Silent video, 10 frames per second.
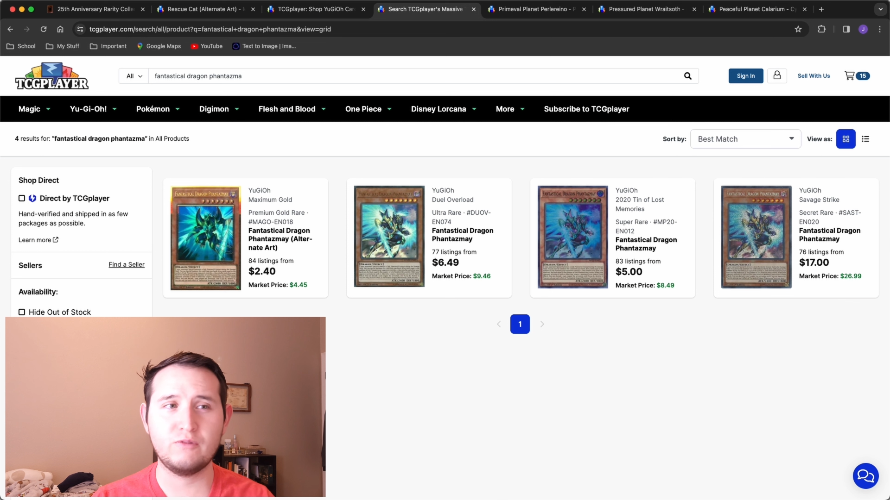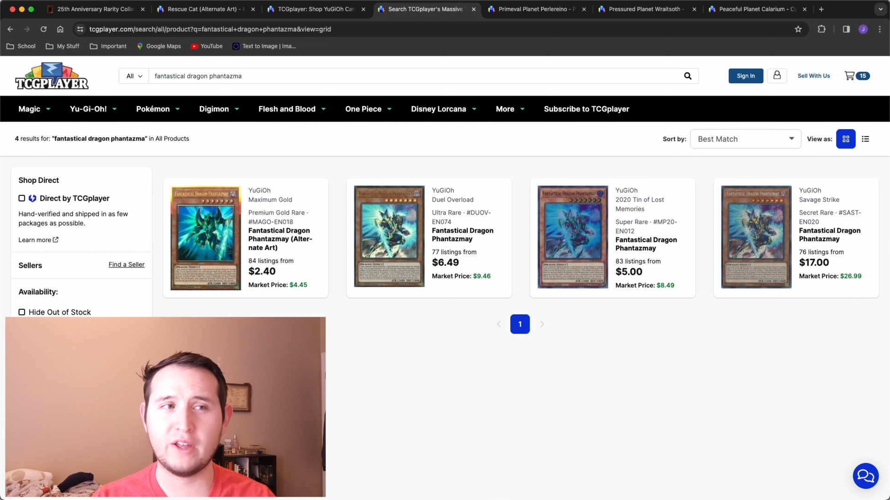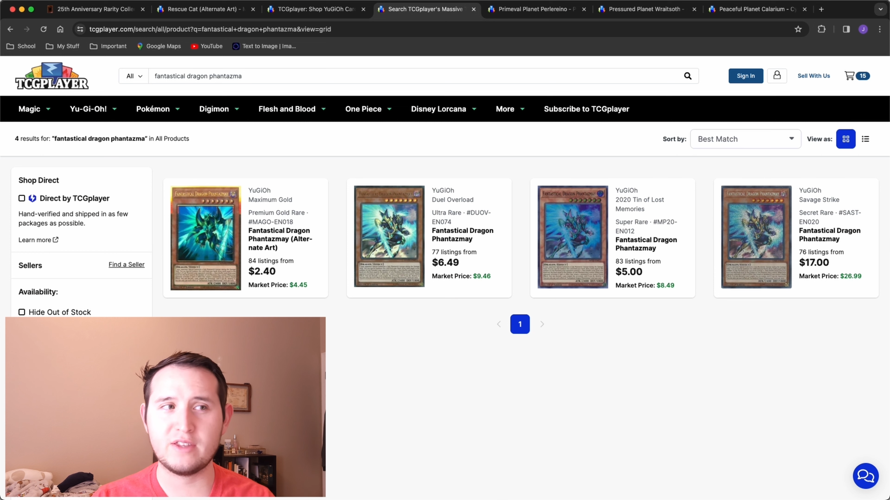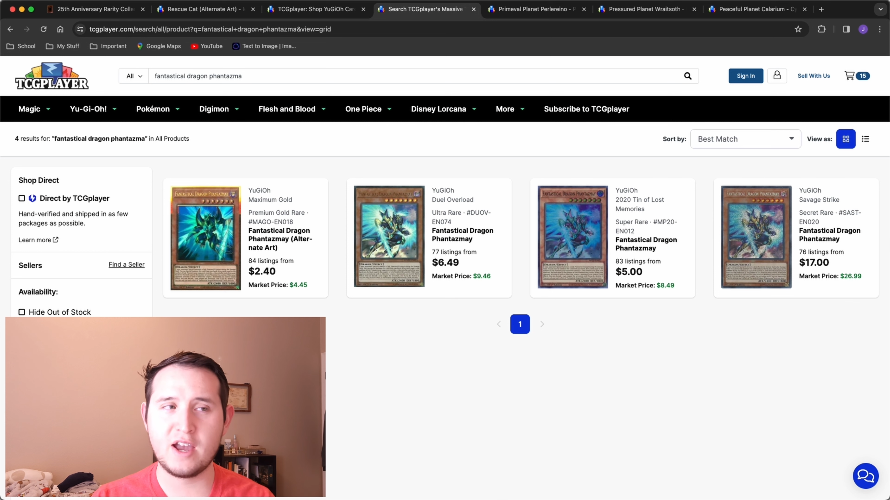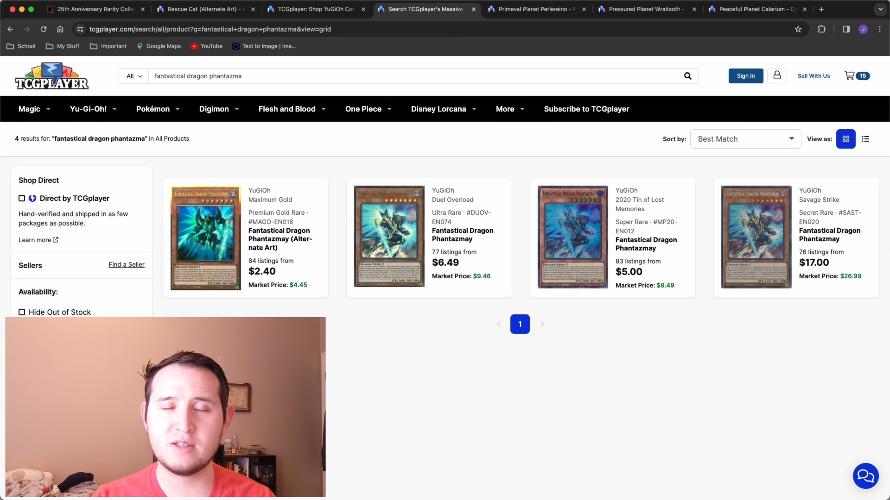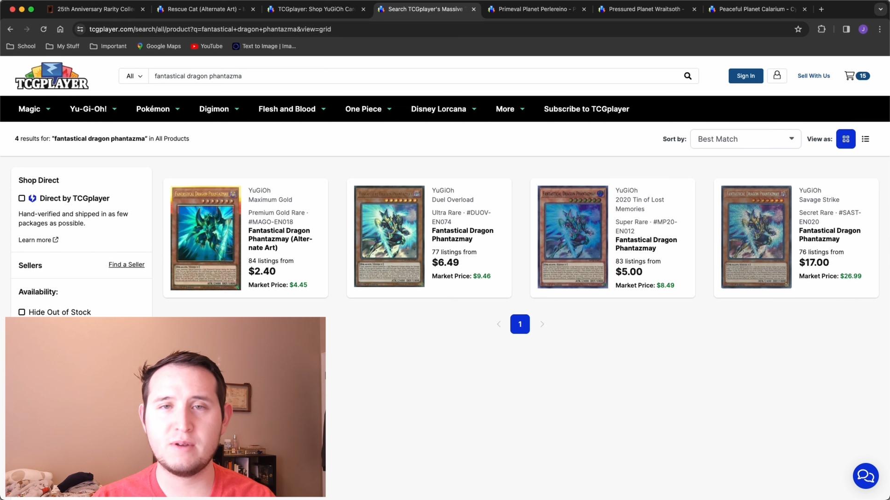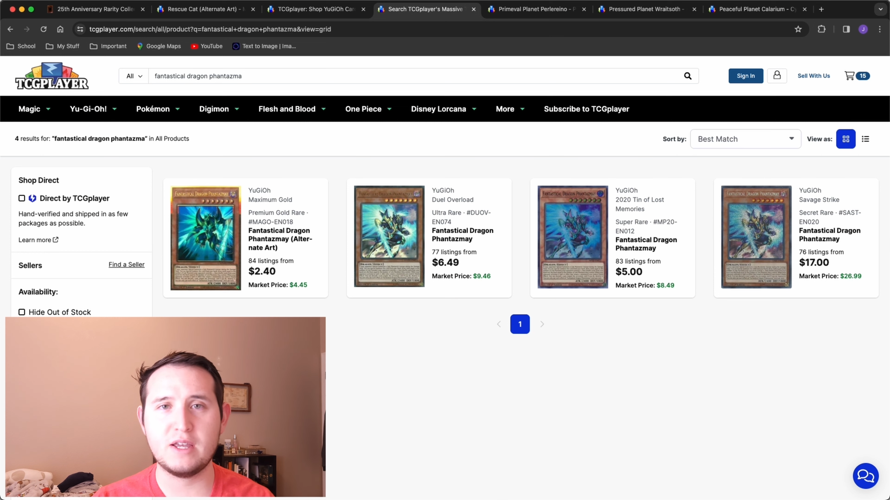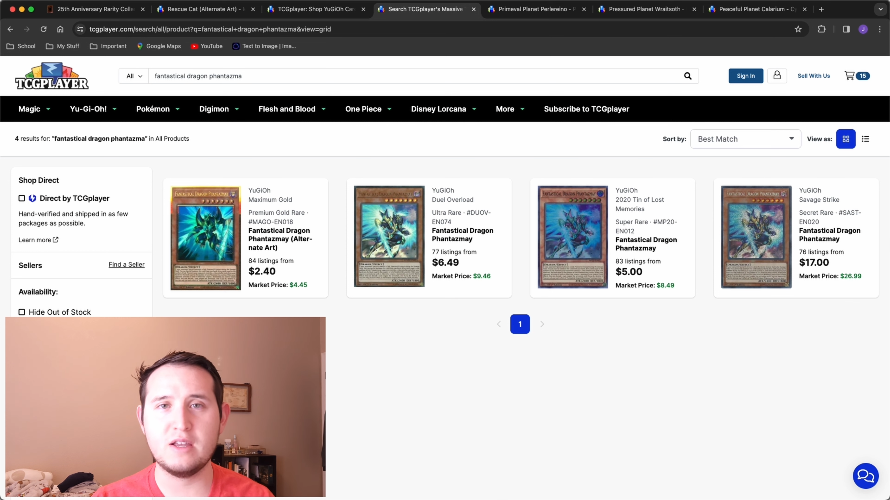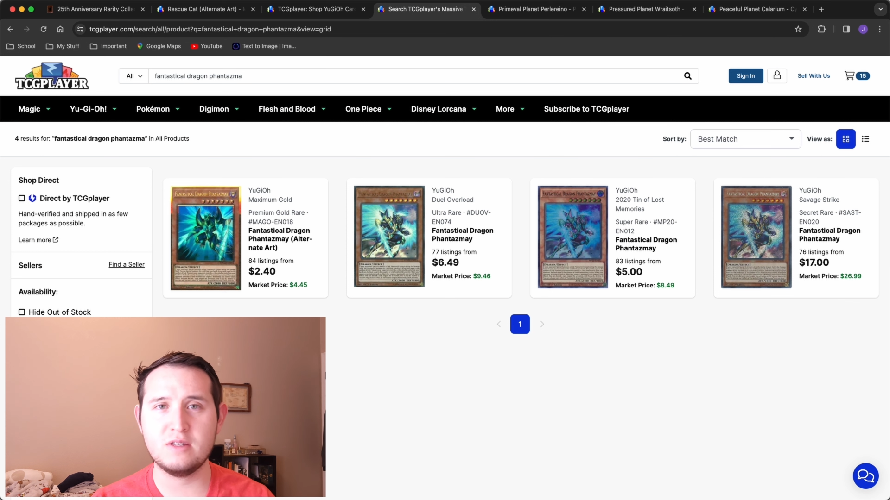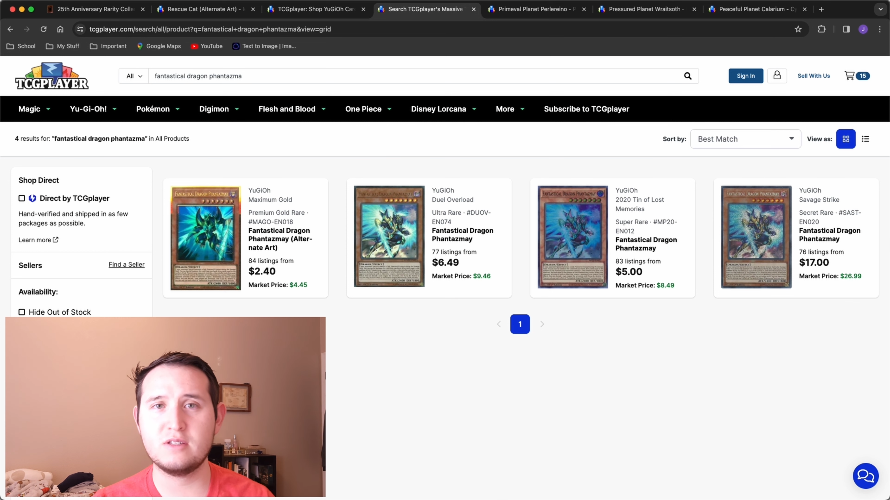
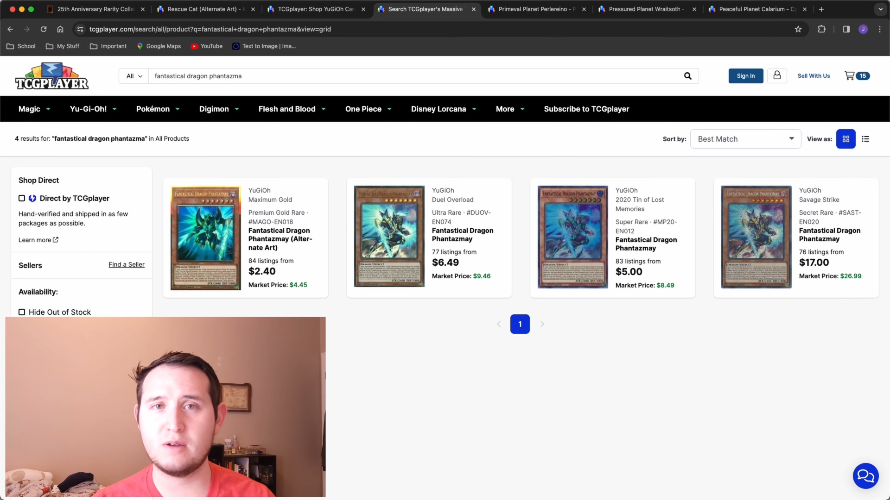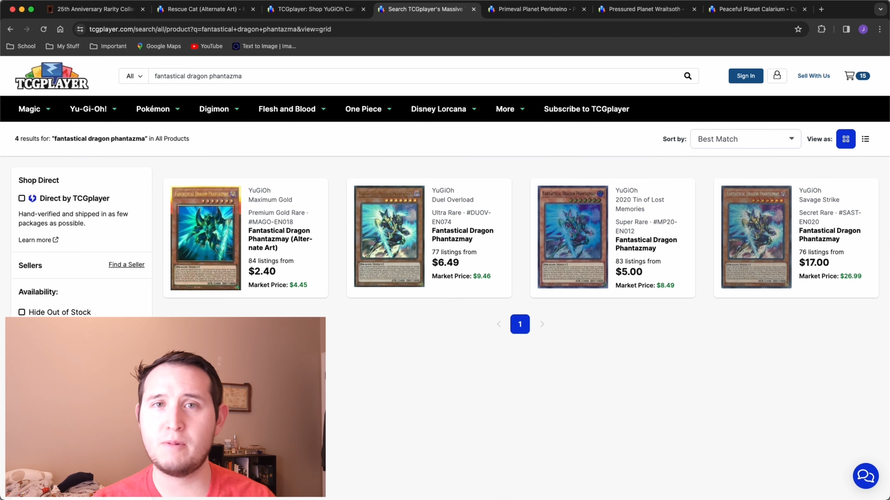Phantasme isn't a